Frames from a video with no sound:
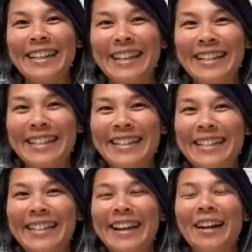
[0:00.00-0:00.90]
Kin.
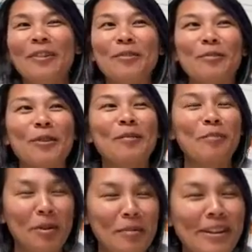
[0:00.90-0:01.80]
I was born in
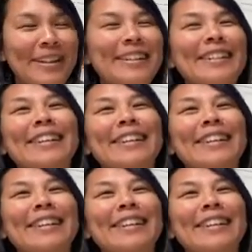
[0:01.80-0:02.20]
Burma.